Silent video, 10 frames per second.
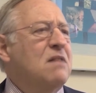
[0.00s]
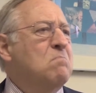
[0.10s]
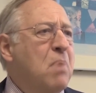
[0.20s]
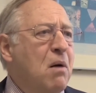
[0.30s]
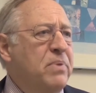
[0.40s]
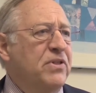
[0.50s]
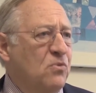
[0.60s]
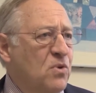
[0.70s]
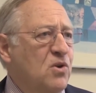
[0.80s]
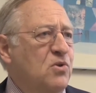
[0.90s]
bump in the
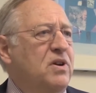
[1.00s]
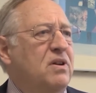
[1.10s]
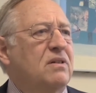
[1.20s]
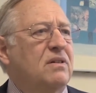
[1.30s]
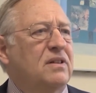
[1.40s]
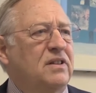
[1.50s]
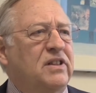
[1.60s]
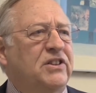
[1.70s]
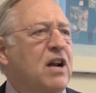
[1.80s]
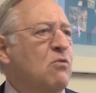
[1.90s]
road,
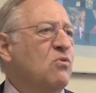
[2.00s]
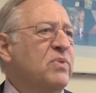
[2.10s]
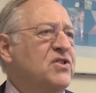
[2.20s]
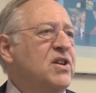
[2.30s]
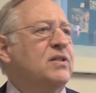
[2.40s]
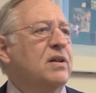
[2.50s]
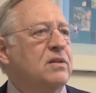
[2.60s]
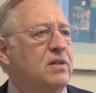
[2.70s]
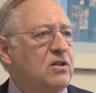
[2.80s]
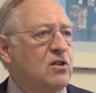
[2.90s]
general
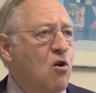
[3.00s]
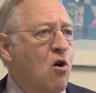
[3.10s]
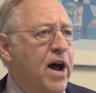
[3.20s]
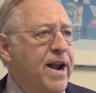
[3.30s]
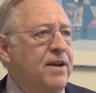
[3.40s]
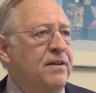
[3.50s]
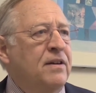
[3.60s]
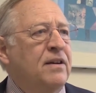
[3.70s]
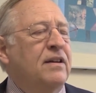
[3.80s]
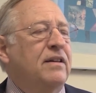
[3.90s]
resistance, is gone.
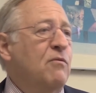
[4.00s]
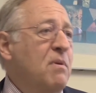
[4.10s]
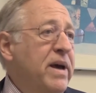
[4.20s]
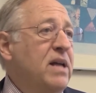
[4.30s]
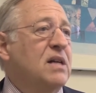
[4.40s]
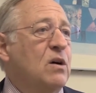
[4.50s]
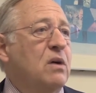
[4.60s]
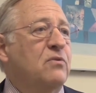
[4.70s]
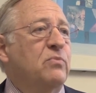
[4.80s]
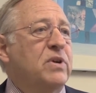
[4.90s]
There remains,
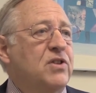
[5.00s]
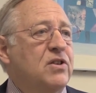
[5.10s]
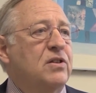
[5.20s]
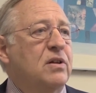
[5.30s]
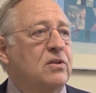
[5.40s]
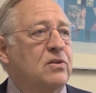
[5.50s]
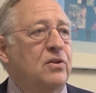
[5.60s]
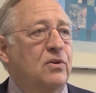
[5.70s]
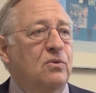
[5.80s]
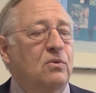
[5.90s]
however, resistance
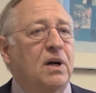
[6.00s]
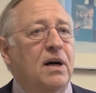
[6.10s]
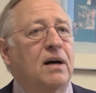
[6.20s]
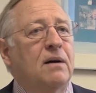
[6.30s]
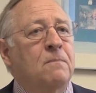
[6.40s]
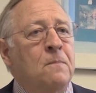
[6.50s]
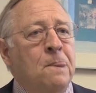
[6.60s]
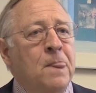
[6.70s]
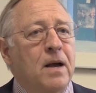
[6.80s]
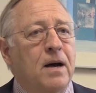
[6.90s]
to
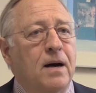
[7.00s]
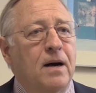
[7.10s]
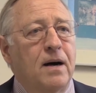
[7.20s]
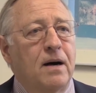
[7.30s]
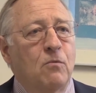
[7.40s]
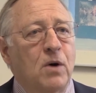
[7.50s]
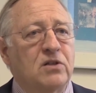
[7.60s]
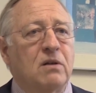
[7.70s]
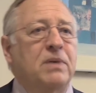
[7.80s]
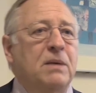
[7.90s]
what
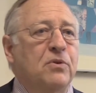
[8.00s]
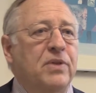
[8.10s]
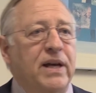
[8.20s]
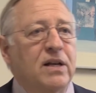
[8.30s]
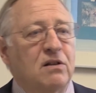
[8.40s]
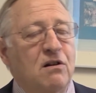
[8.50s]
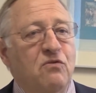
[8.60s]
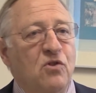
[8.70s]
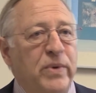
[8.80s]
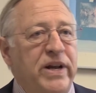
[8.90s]
some people think is an
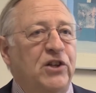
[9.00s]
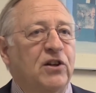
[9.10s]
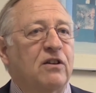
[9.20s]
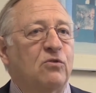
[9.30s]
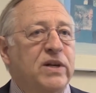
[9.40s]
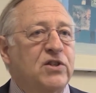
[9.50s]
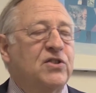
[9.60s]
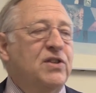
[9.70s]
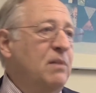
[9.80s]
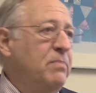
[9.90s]
overreach on the
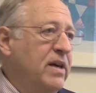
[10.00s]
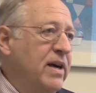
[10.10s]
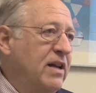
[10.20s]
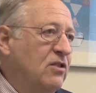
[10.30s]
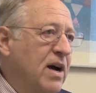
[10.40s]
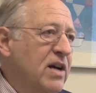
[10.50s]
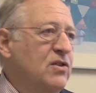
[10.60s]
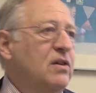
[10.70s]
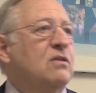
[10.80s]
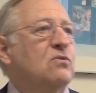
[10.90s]
risks EPA tries
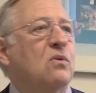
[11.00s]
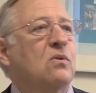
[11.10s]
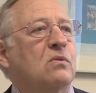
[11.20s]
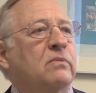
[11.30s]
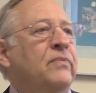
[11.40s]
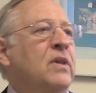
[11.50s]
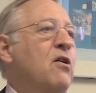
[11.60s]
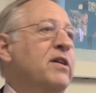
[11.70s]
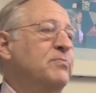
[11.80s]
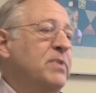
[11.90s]
to control,
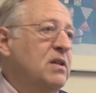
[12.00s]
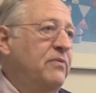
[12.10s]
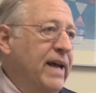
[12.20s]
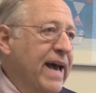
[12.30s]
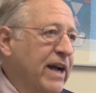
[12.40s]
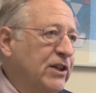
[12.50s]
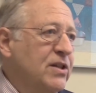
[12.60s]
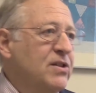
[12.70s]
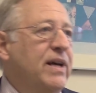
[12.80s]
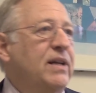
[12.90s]
on specific
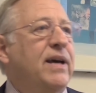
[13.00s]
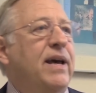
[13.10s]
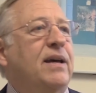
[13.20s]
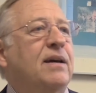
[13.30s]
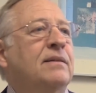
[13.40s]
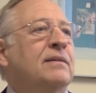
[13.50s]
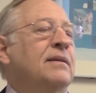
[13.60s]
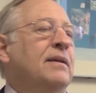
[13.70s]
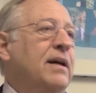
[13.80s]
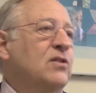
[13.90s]
actions they take,
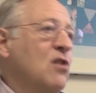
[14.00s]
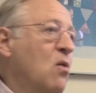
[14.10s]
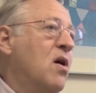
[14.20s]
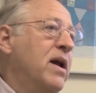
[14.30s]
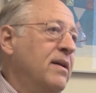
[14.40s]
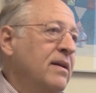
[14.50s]
and so on.